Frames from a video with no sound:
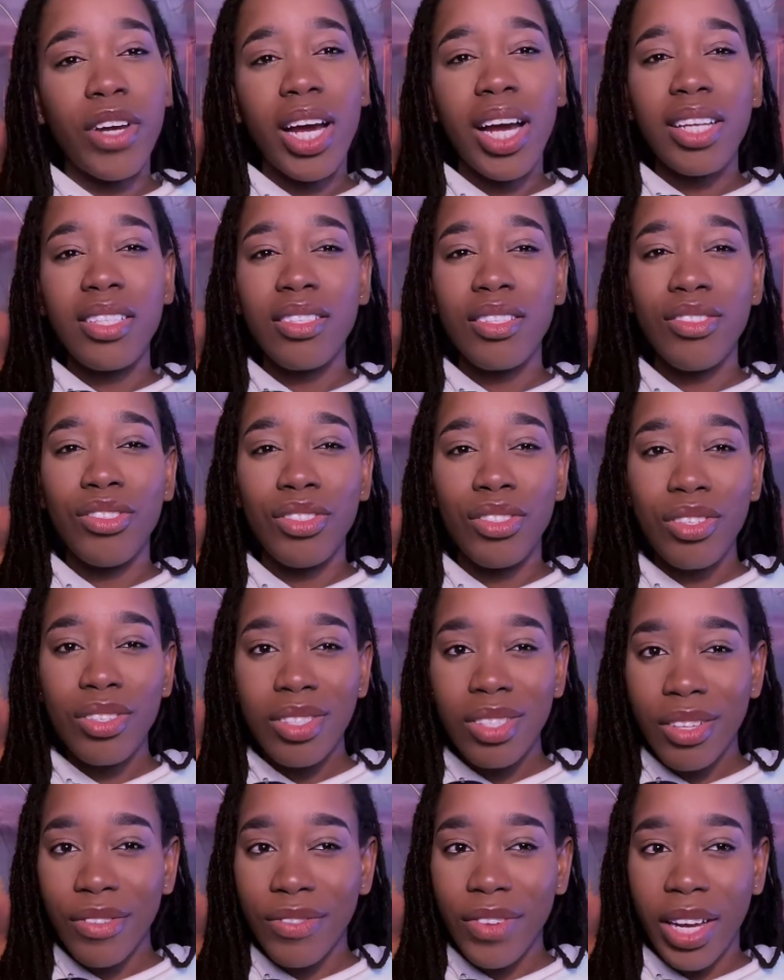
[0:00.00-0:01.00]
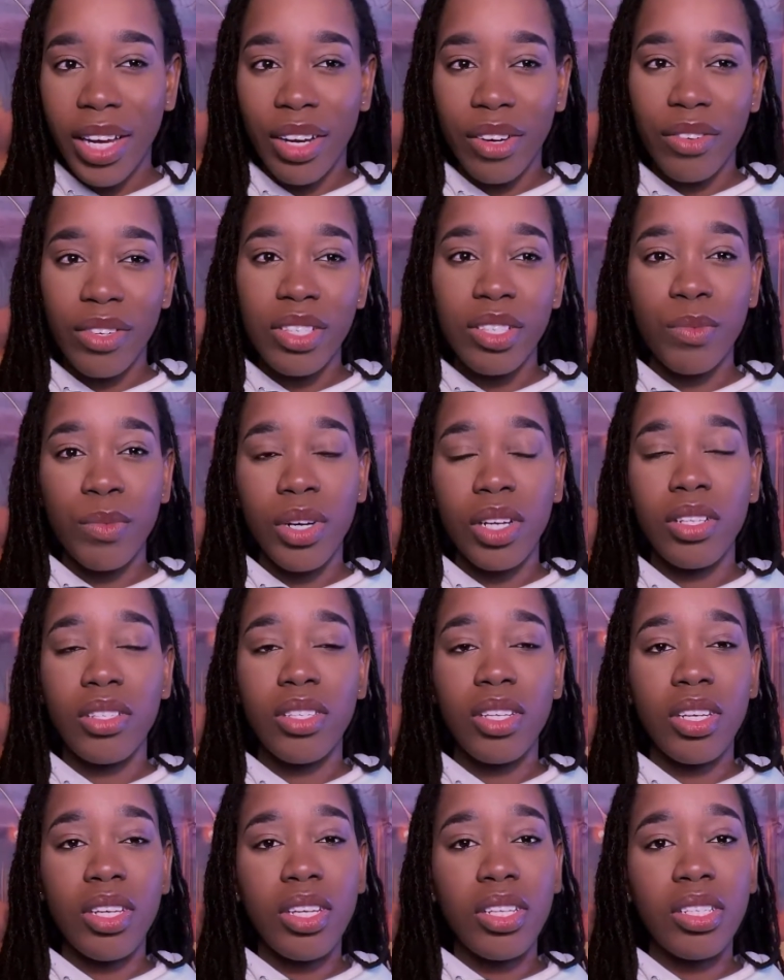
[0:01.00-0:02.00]
asked to justify a response,
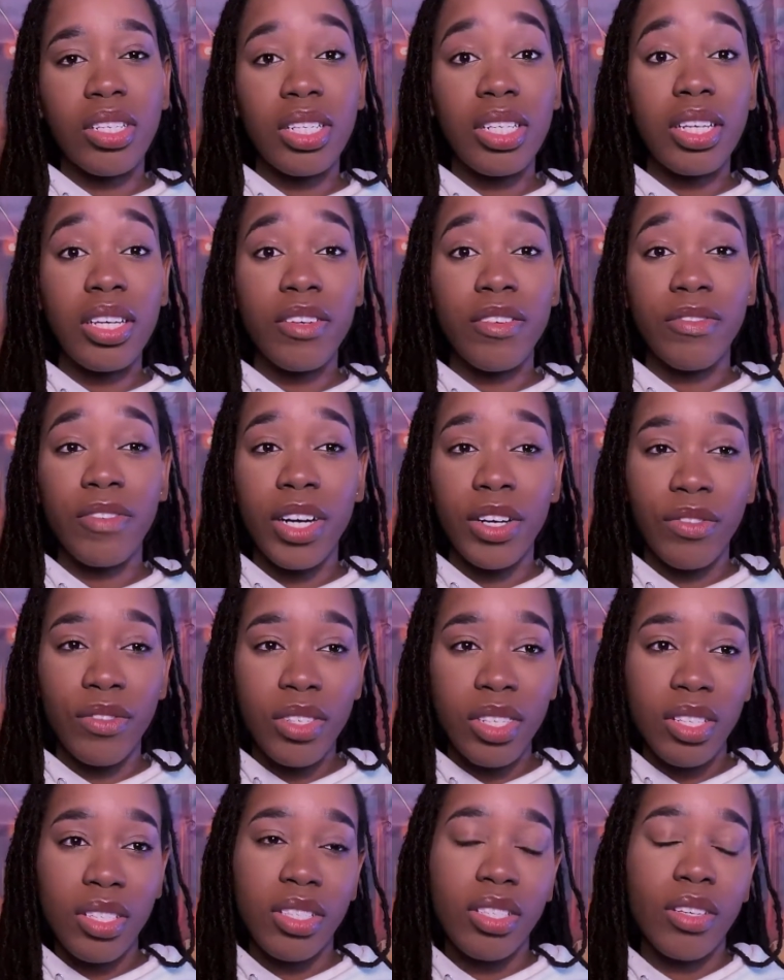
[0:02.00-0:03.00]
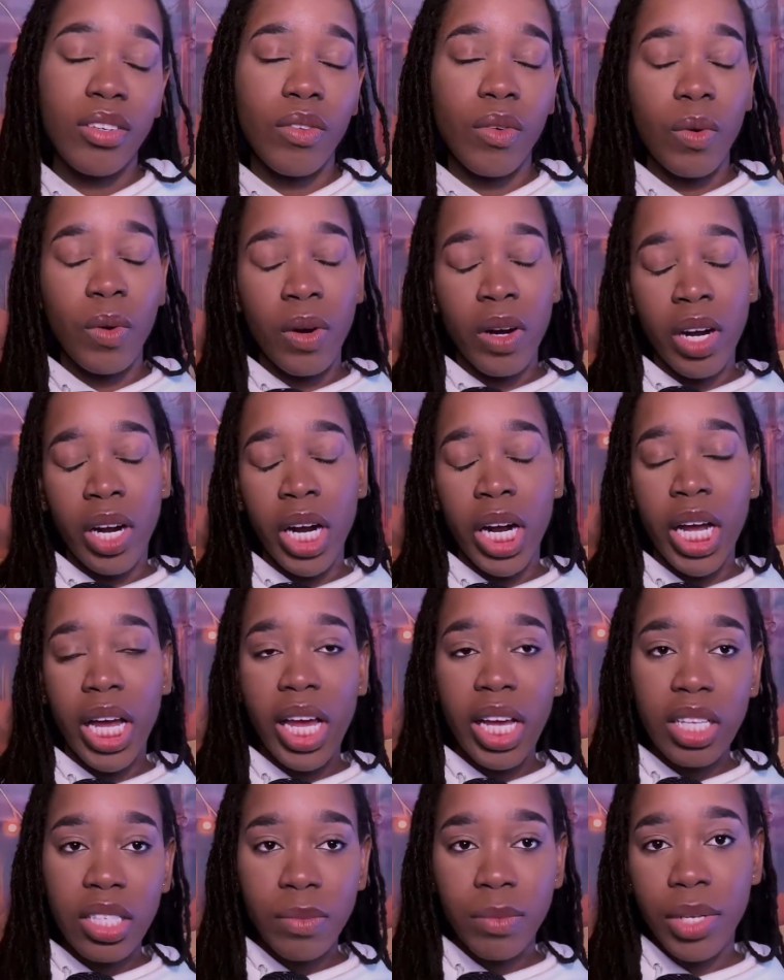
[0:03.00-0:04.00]
you need to give a reason or
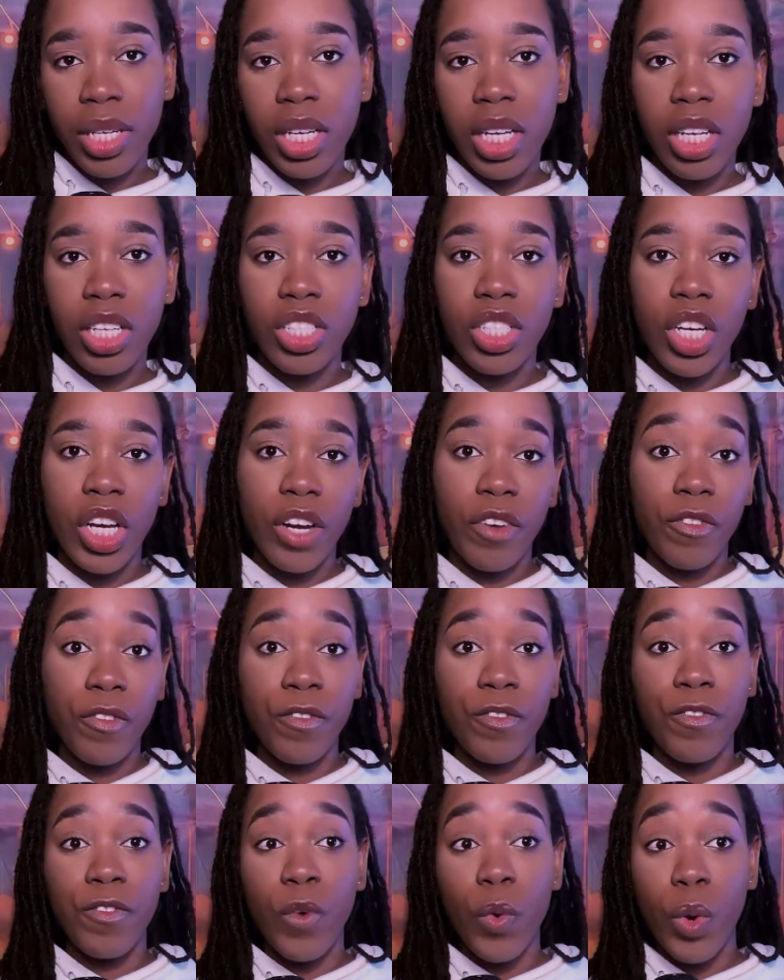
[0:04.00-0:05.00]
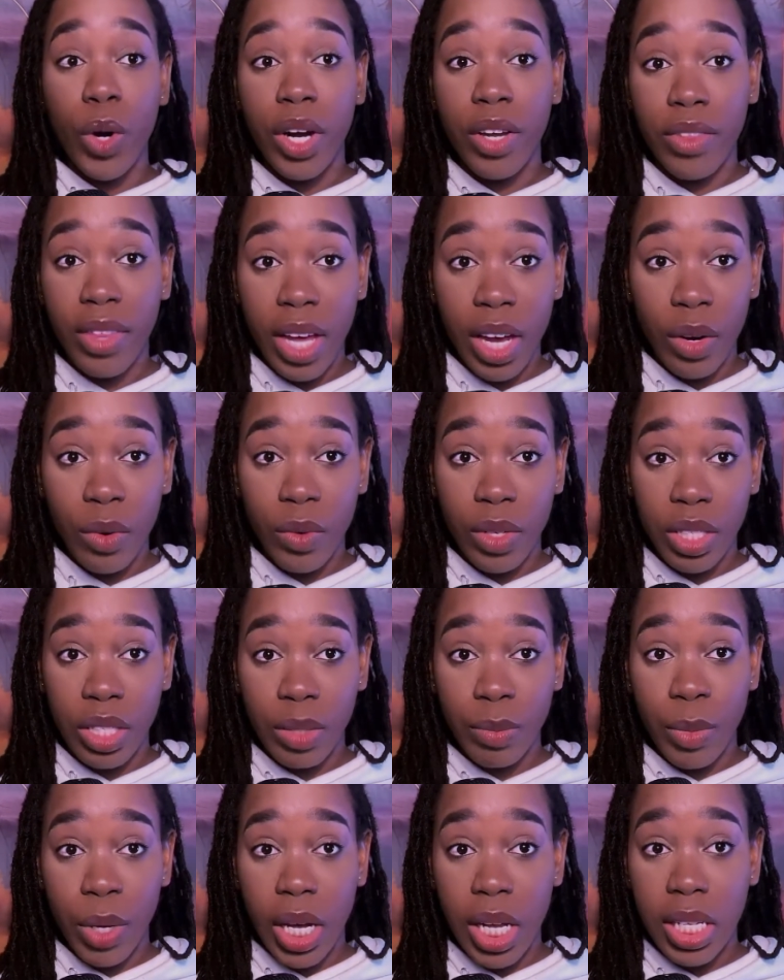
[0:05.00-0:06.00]
explanation for that
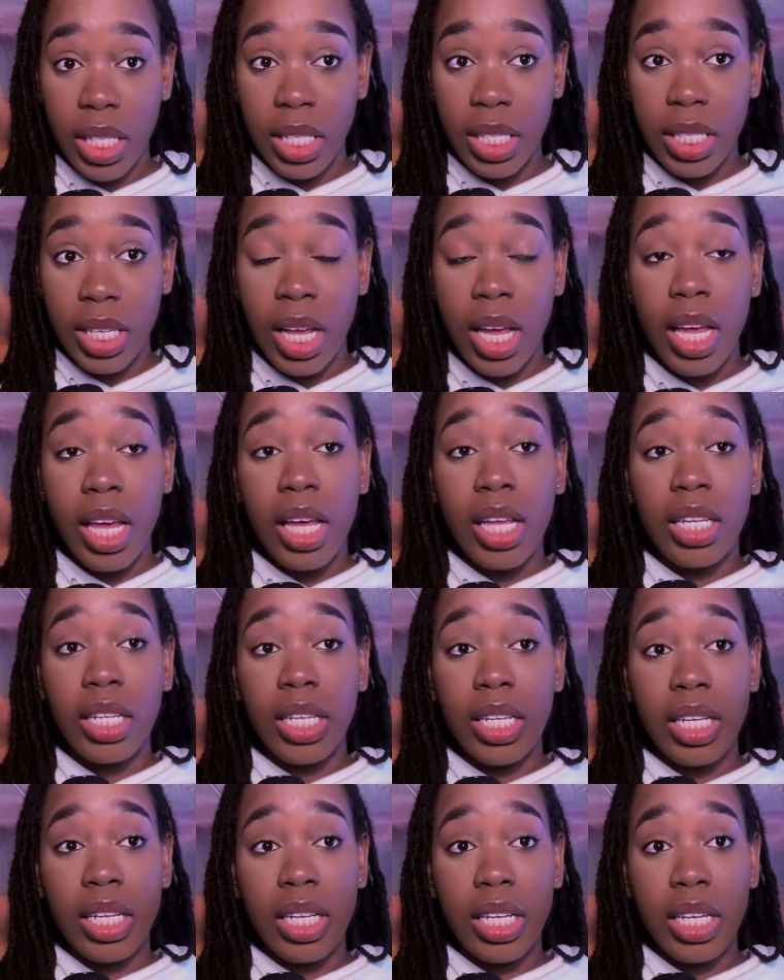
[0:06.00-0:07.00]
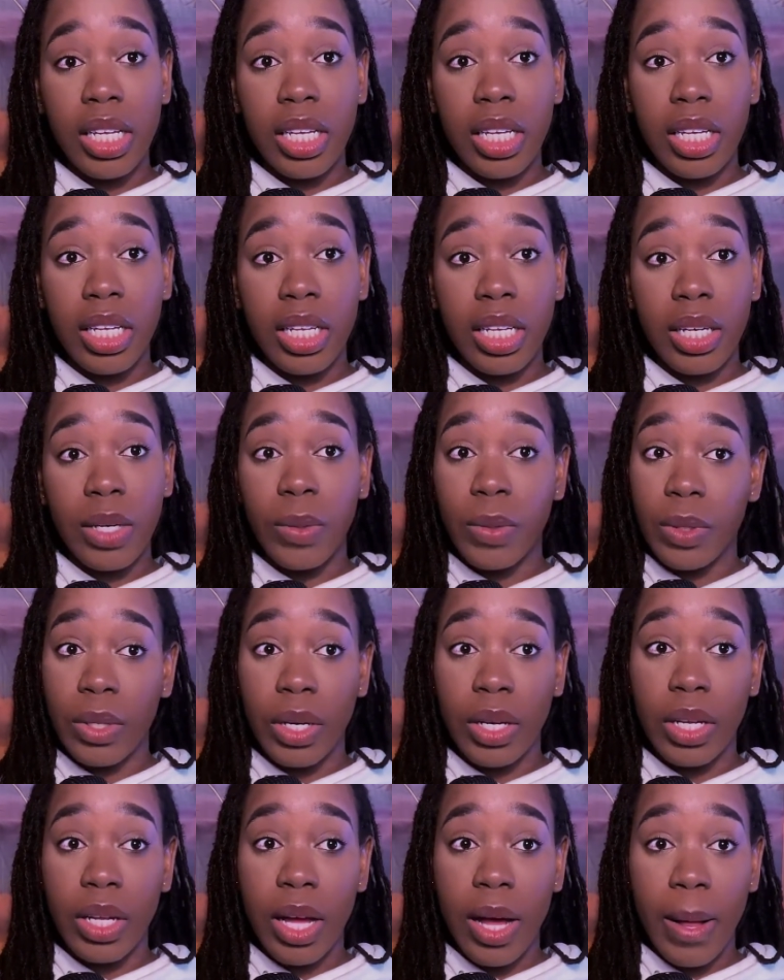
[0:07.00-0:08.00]
response. This
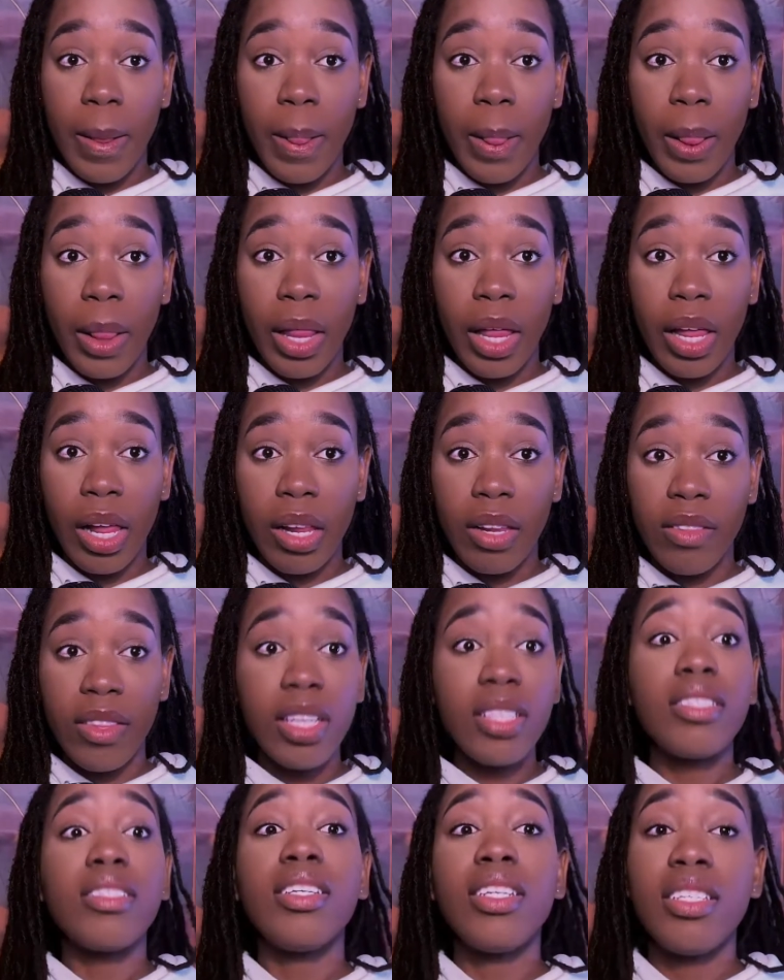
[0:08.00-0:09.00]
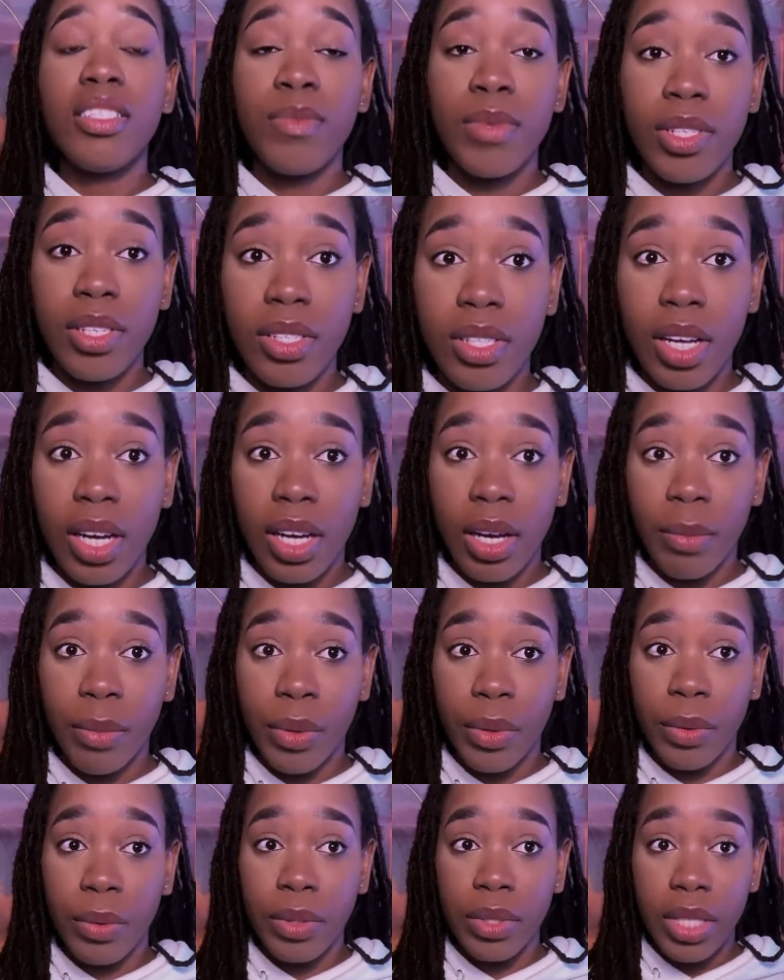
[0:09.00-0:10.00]
leads me to talk
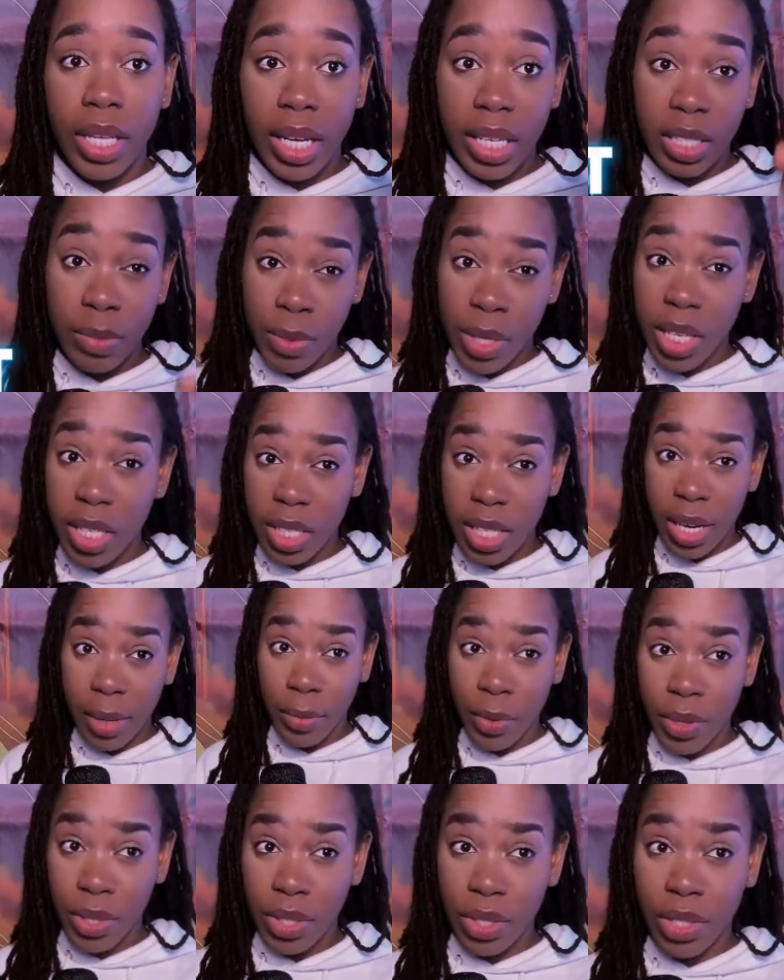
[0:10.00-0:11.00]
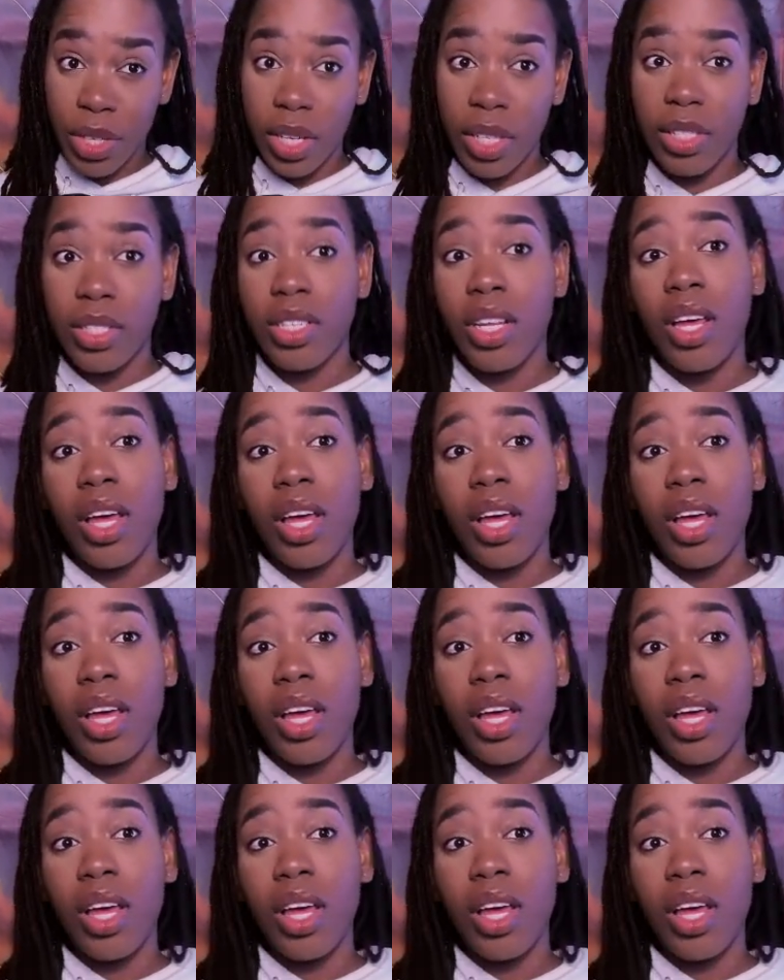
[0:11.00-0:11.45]
about the explain type questions.